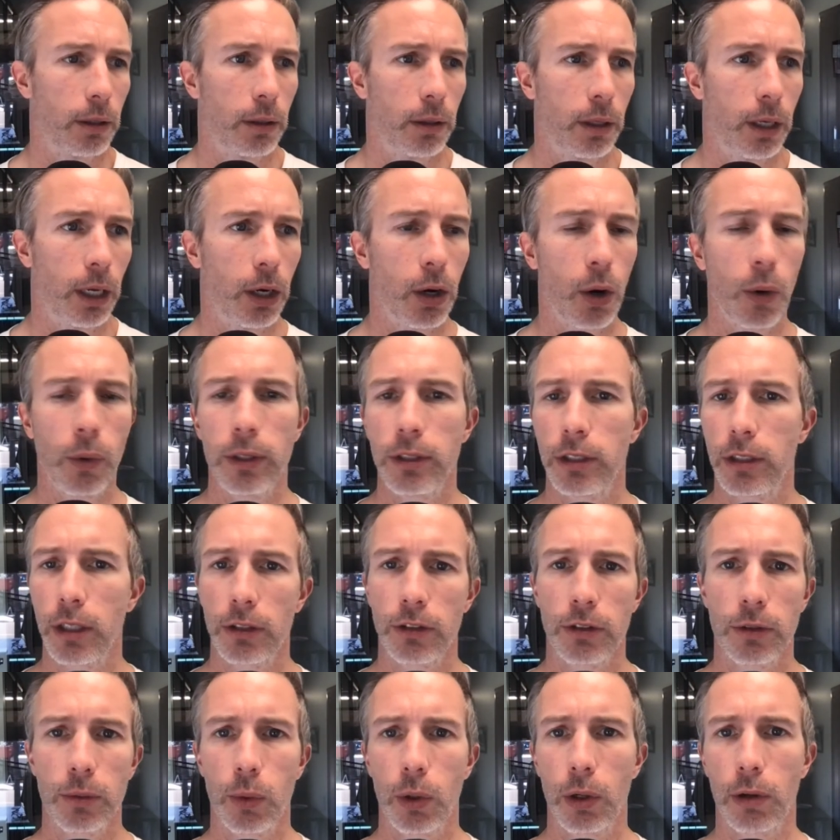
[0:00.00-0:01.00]
It always
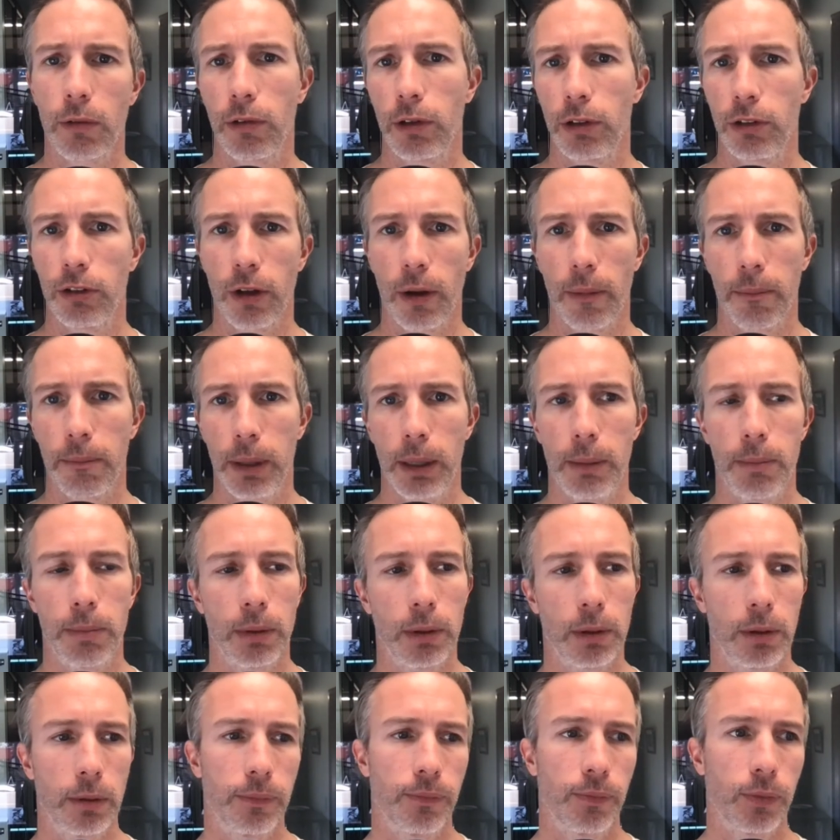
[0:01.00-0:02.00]
doesn't work for some
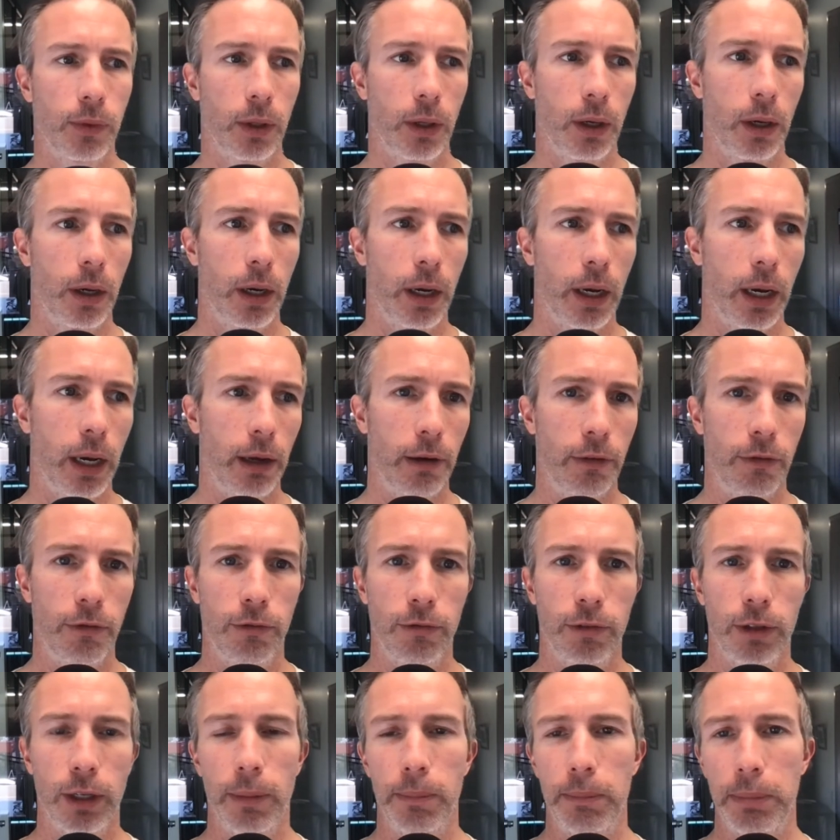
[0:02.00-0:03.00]
people.
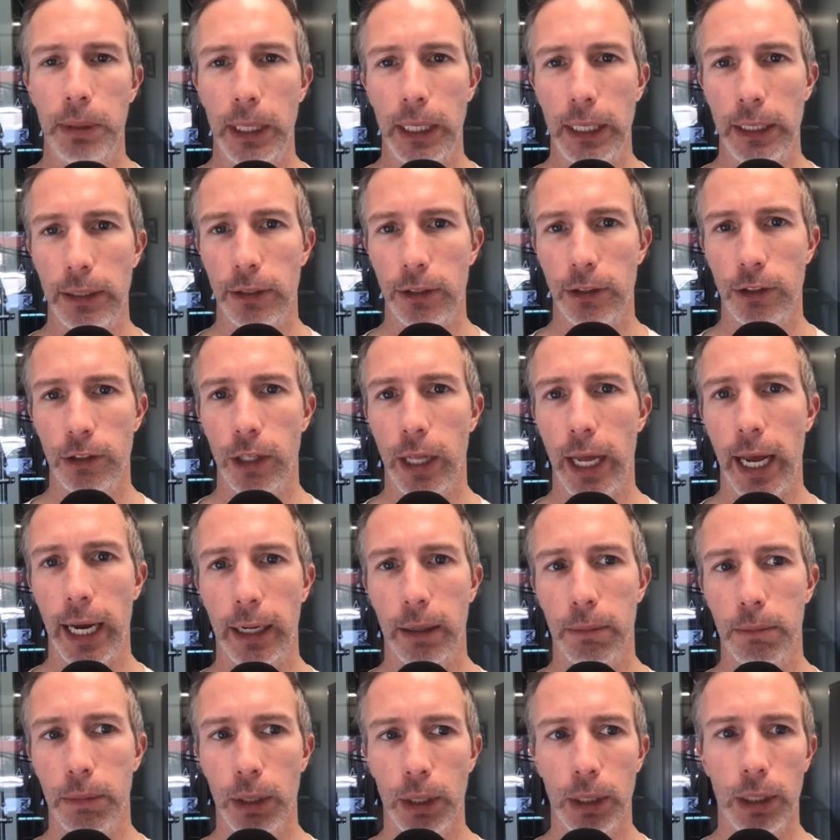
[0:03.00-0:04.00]
I've complained to Slack
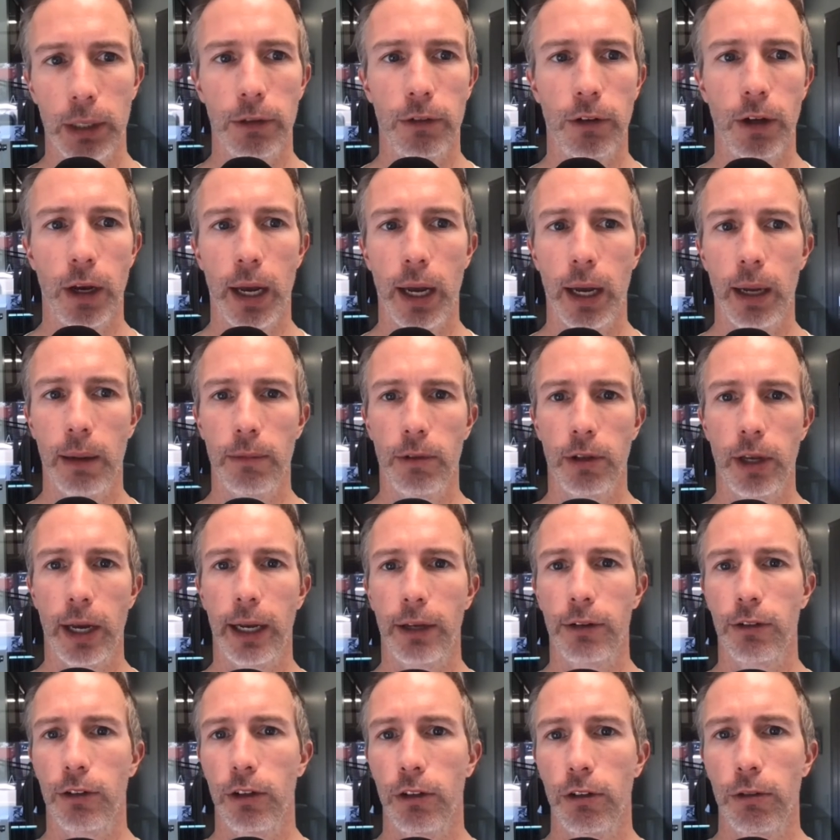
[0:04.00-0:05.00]
a million times,
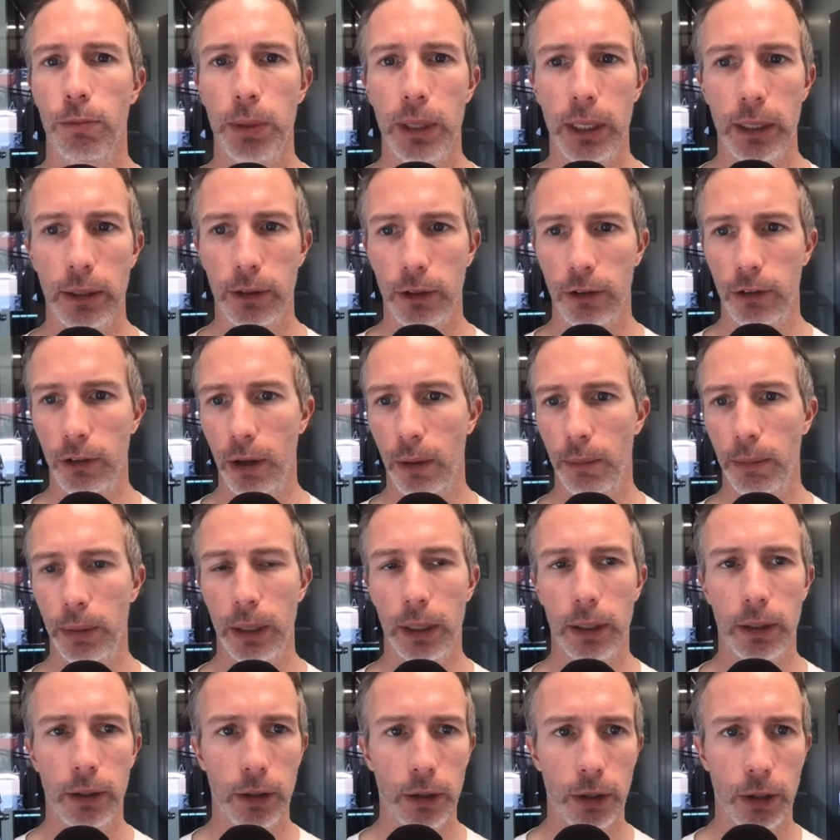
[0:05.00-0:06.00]
asked to speak to
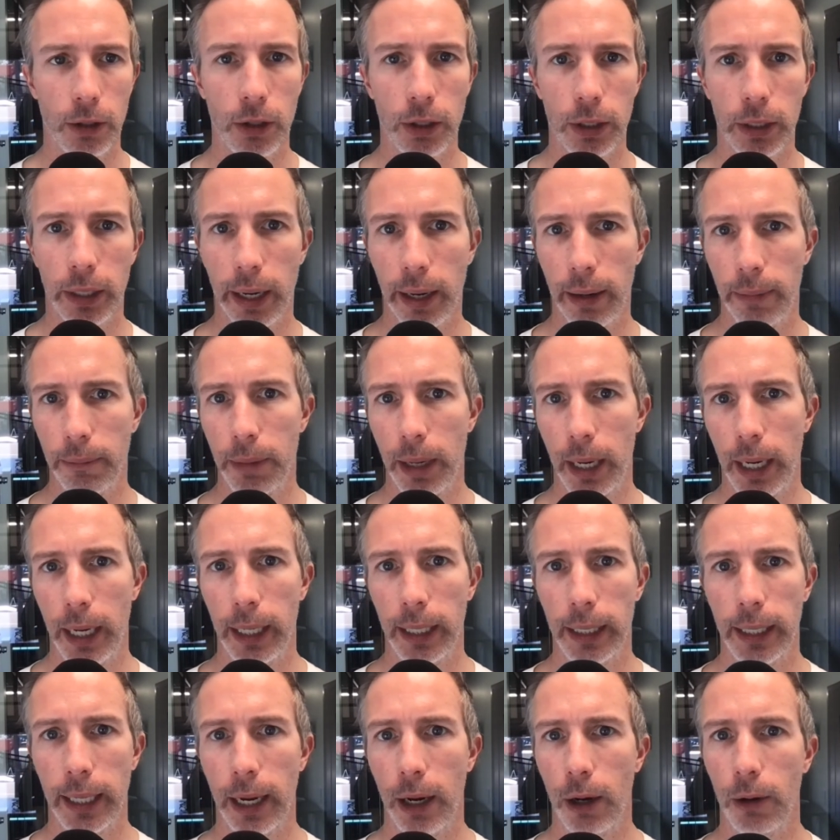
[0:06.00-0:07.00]
somebody to look at my
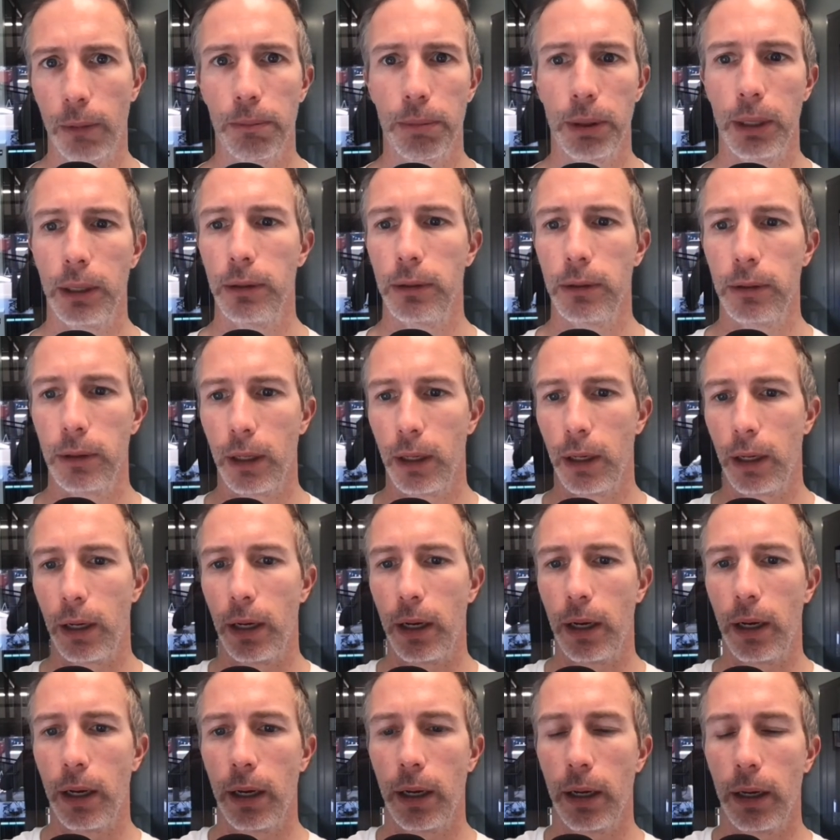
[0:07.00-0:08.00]
account, but
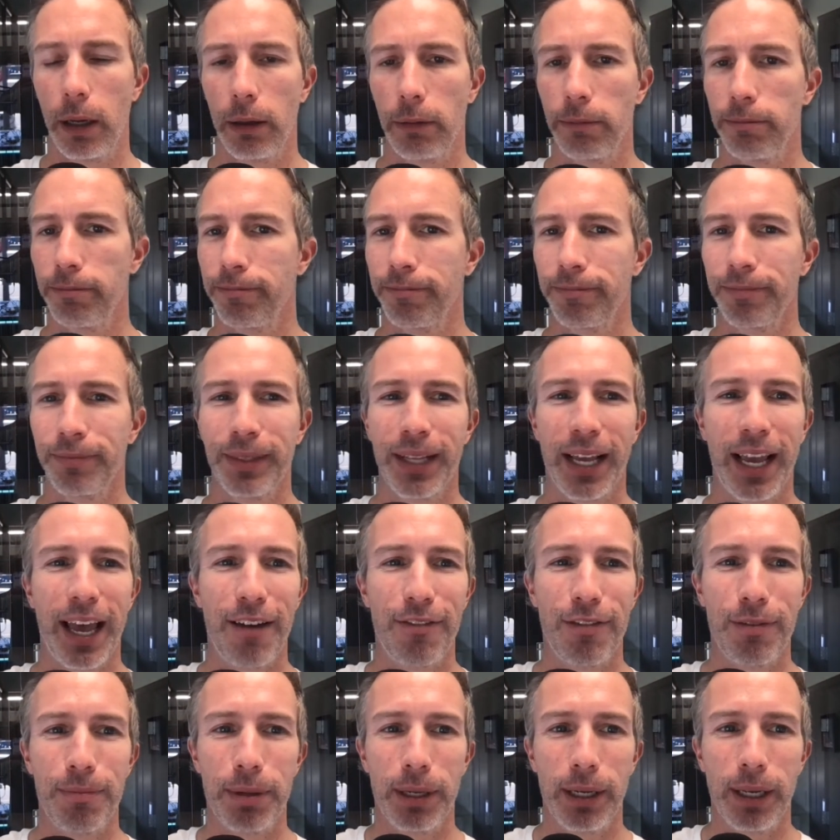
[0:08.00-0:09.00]

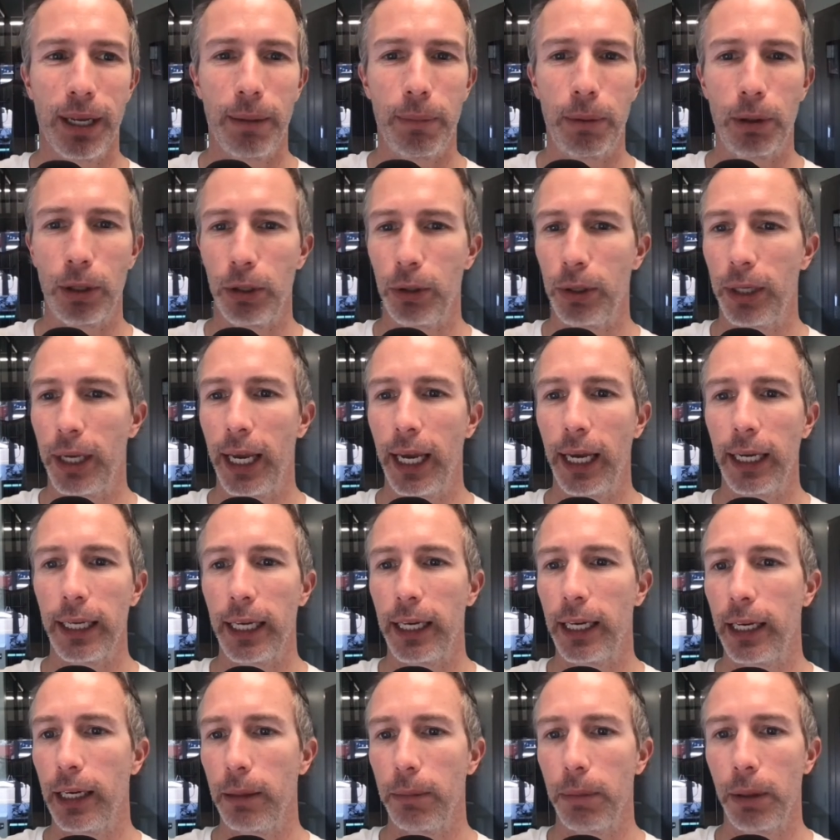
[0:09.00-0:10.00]
haven't been able, you can't
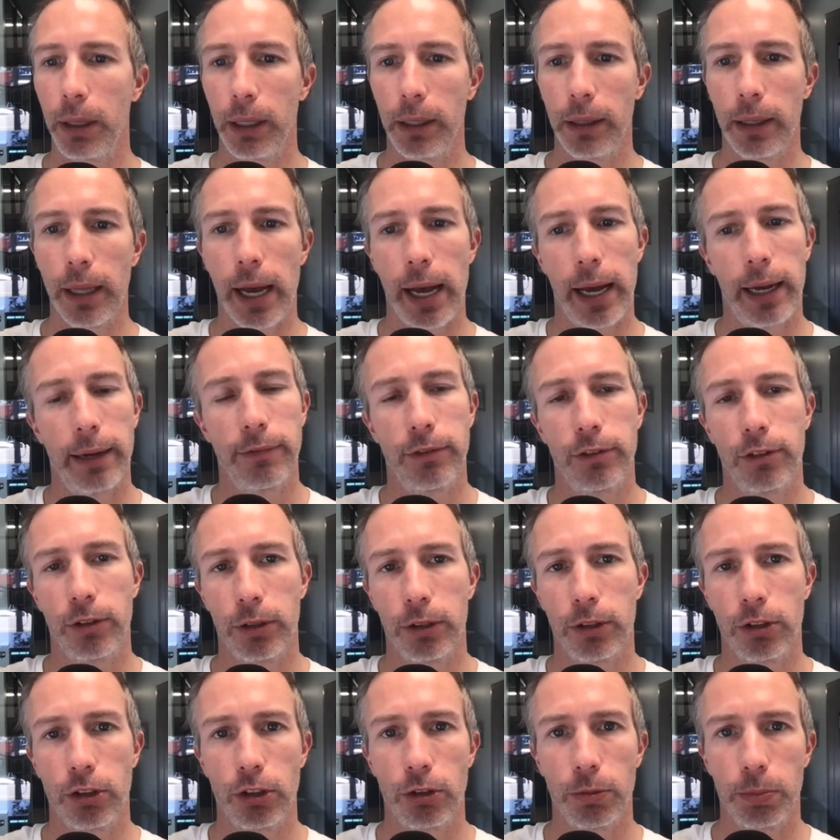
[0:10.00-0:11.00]
get anybody live. So
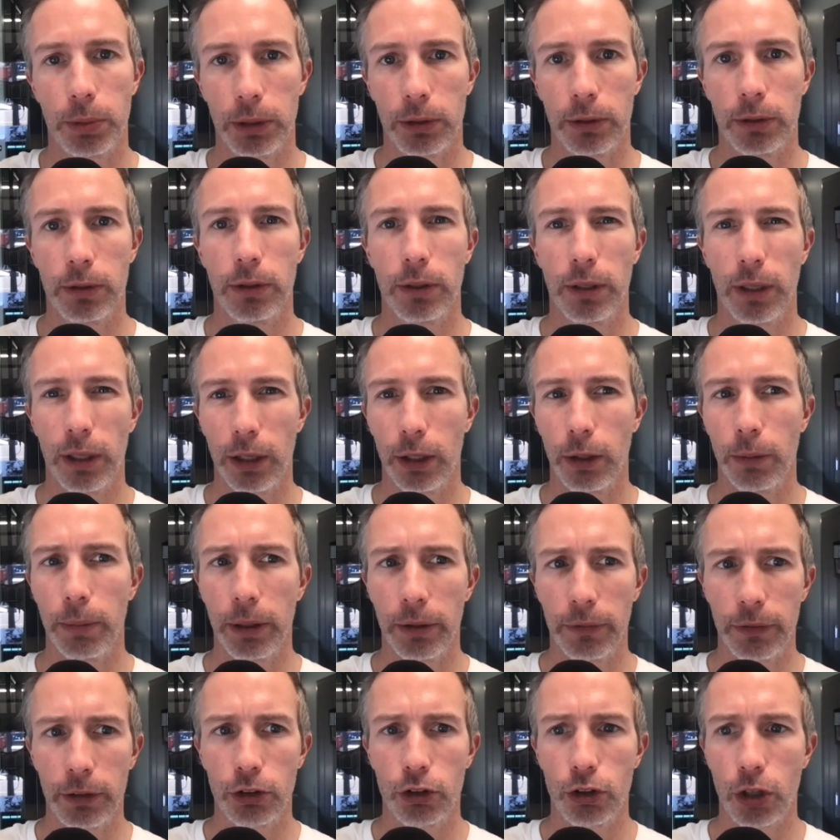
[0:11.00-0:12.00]
it's just been a little bit
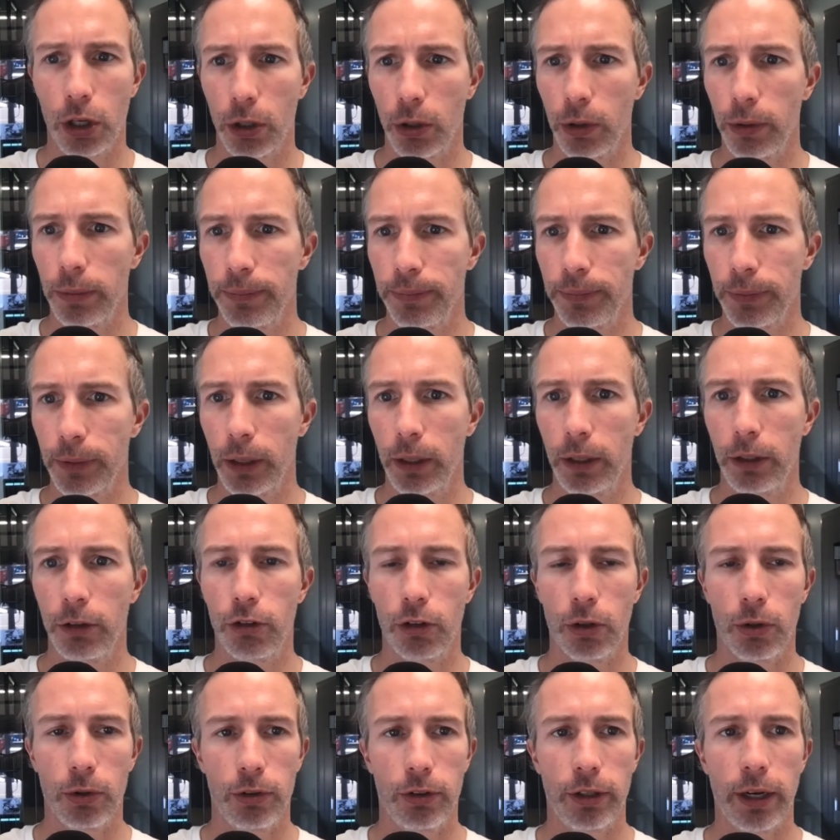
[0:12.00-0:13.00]
of a struggle.
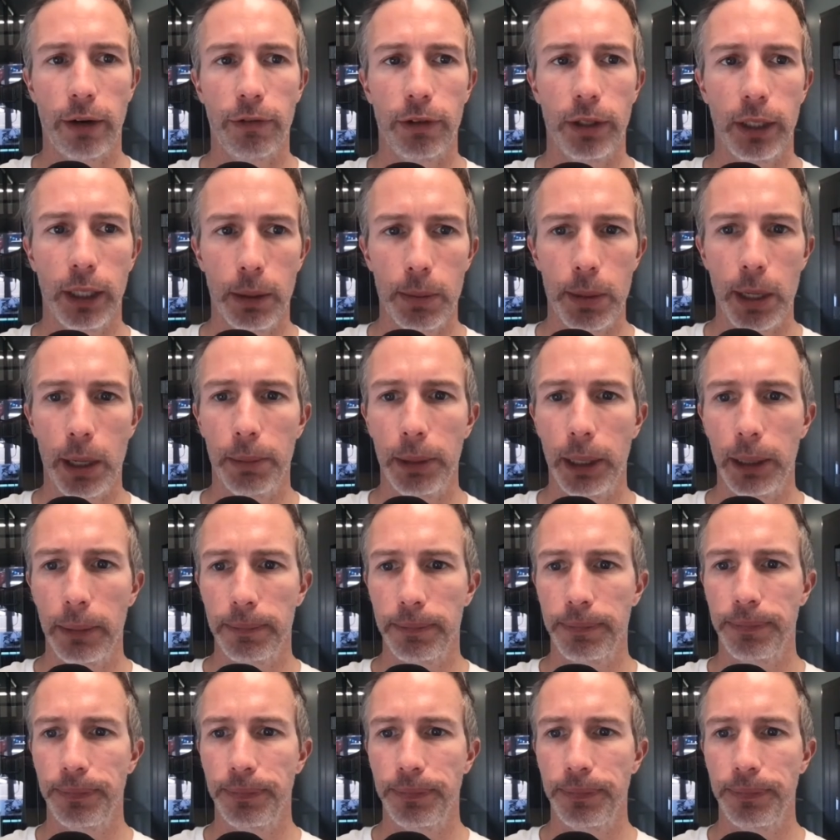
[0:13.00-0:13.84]
So definitely email me.